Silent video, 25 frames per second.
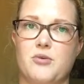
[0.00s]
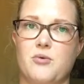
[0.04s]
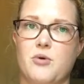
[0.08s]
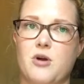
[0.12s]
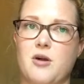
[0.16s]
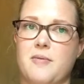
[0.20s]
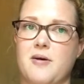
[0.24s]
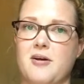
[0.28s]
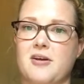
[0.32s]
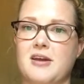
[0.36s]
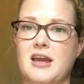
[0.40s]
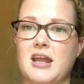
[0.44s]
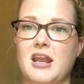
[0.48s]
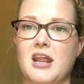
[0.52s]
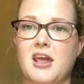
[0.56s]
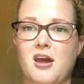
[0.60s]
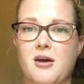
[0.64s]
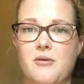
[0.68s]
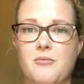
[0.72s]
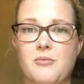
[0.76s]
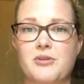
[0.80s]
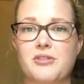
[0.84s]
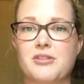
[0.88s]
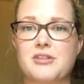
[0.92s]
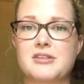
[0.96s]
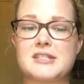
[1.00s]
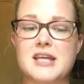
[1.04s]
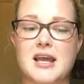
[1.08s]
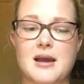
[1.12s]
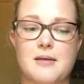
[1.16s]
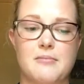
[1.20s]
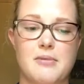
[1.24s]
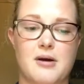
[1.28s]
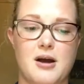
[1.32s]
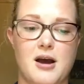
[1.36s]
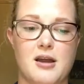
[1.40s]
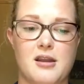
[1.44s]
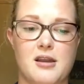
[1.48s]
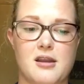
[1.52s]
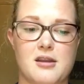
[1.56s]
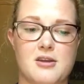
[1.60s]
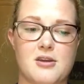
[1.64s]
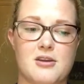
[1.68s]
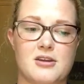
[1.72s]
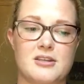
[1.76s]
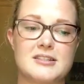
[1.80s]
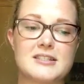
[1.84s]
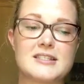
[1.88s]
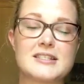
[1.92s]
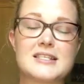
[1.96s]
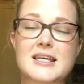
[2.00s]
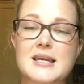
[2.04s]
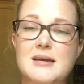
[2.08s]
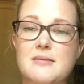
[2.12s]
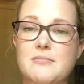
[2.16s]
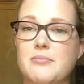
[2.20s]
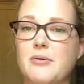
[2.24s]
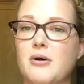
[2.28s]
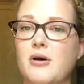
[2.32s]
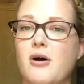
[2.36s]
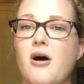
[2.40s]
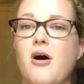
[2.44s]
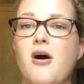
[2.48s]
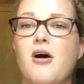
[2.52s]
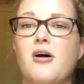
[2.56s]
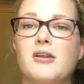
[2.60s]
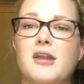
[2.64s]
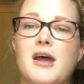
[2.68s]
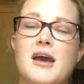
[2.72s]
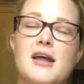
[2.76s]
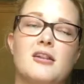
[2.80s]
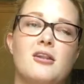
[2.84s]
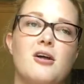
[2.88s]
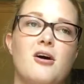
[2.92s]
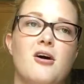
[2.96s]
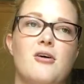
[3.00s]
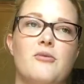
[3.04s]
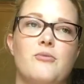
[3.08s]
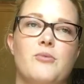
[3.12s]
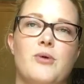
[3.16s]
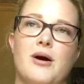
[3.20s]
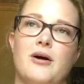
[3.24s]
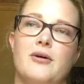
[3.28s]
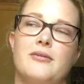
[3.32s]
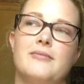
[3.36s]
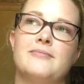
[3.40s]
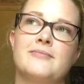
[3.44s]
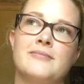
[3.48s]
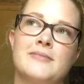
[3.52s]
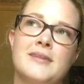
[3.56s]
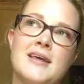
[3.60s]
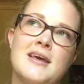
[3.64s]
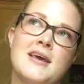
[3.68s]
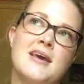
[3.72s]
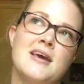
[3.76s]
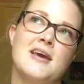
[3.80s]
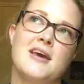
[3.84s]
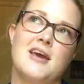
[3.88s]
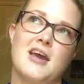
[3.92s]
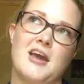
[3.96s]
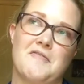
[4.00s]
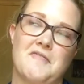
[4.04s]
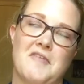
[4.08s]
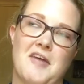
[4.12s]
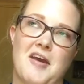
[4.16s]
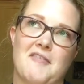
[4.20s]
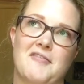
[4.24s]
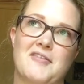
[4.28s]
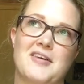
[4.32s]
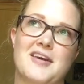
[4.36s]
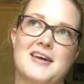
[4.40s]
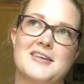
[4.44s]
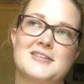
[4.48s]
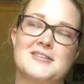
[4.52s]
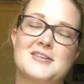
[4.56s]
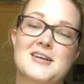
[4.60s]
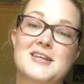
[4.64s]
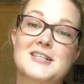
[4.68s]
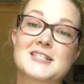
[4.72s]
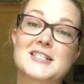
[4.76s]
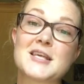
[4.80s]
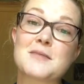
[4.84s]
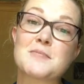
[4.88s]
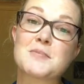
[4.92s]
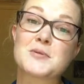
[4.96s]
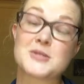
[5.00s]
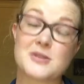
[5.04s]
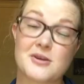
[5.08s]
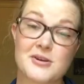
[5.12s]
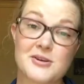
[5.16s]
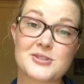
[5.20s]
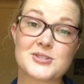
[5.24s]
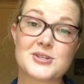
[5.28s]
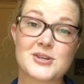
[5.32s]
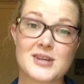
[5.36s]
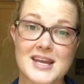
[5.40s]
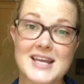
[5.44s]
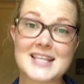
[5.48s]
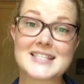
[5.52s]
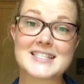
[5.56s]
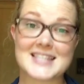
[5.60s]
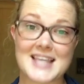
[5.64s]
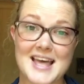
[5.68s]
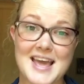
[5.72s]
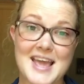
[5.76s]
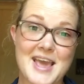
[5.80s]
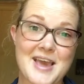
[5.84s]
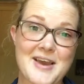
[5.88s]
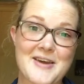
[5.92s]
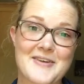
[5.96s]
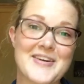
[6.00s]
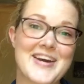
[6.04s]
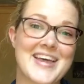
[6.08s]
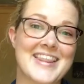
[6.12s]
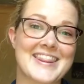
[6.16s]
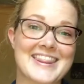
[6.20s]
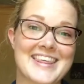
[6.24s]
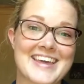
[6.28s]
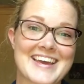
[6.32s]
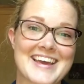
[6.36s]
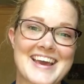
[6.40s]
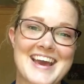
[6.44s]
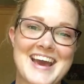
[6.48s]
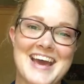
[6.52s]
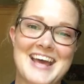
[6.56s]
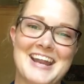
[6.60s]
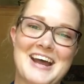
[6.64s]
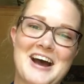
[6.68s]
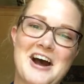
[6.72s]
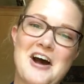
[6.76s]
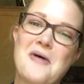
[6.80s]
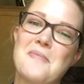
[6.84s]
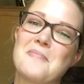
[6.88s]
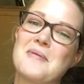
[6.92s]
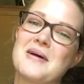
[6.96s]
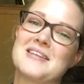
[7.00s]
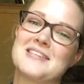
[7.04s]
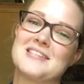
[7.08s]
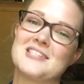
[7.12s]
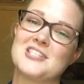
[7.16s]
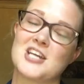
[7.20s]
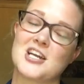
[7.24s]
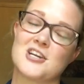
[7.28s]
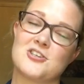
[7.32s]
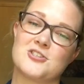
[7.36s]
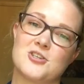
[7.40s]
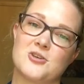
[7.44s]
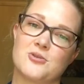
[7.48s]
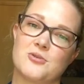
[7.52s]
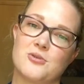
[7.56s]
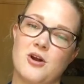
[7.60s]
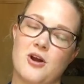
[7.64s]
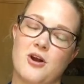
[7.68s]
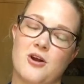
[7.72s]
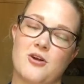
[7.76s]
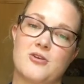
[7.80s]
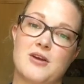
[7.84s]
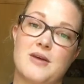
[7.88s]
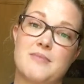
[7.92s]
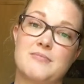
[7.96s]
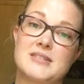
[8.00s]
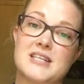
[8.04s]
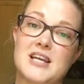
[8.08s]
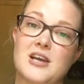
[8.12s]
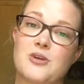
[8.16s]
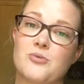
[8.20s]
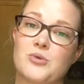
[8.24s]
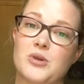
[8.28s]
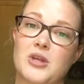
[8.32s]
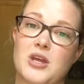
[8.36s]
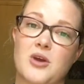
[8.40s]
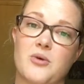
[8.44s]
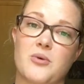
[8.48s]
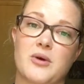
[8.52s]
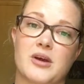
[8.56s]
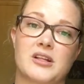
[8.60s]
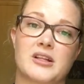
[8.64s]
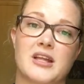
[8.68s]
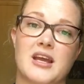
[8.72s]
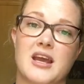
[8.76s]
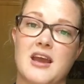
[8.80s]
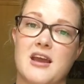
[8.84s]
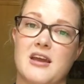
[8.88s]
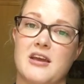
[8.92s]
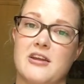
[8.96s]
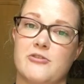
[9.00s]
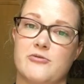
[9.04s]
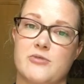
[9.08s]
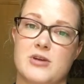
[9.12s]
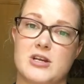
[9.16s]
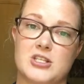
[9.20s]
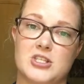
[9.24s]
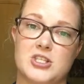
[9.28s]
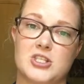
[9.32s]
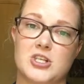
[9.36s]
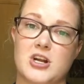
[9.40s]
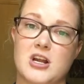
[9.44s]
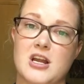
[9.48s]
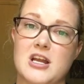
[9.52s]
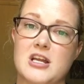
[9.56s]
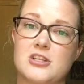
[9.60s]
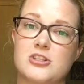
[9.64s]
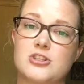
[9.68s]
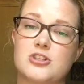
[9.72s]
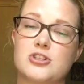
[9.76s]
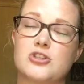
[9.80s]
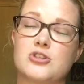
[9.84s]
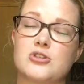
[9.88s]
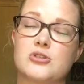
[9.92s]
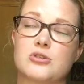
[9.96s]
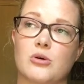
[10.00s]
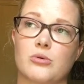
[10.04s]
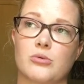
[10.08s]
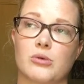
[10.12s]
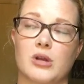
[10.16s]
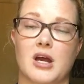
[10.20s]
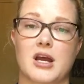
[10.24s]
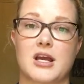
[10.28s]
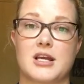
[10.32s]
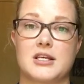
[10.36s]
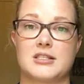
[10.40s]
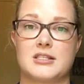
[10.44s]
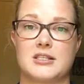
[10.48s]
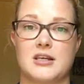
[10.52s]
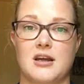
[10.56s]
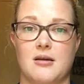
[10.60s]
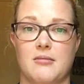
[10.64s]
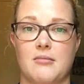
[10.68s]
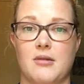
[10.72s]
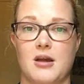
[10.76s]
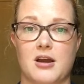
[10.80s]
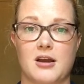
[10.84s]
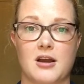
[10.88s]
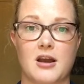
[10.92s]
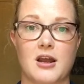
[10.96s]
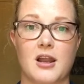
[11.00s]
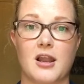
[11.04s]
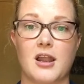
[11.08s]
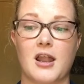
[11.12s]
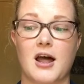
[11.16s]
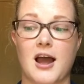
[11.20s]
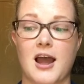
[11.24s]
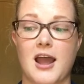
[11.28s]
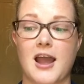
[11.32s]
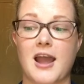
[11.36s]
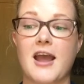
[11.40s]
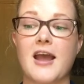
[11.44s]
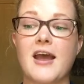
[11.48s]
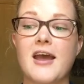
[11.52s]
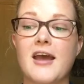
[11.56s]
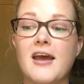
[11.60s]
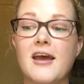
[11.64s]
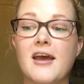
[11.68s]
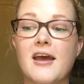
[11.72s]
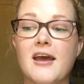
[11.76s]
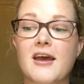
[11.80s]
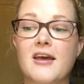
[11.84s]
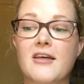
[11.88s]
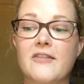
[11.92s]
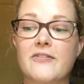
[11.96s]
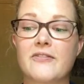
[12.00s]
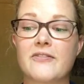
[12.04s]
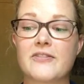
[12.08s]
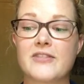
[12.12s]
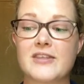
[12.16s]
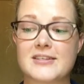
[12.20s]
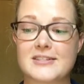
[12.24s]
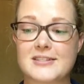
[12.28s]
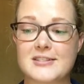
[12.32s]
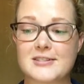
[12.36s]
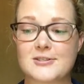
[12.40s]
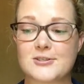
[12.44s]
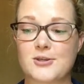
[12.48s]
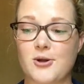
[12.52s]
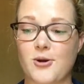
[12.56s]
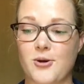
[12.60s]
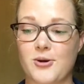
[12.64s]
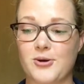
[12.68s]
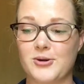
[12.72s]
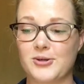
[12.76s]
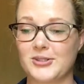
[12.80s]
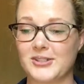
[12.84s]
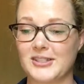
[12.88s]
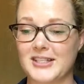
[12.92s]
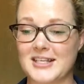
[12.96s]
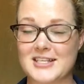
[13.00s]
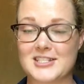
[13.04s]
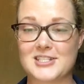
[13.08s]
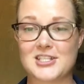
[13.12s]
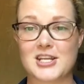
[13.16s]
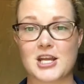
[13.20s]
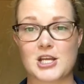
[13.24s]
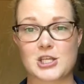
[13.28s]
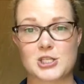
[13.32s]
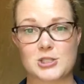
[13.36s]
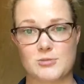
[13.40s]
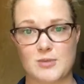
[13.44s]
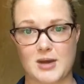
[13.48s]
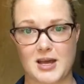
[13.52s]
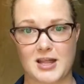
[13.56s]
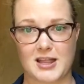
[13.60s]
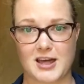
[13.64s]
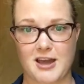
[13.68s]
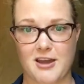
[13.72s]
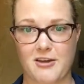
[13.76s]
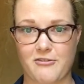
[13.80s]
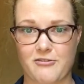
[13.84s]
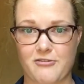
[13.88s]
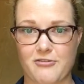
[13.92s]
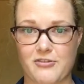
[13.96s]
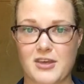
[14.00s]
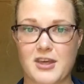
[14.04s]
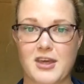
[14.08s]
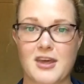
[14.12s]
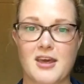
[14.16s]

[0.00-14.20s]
to worry about getting up with a tampon. You can sleep all night long. Well, if you have kids, you can sleep as long as your kids let you, and then get up and change it or empty it really quickly and reinsert. It's so nice. I'm not gonna lie, this has totally changed my life.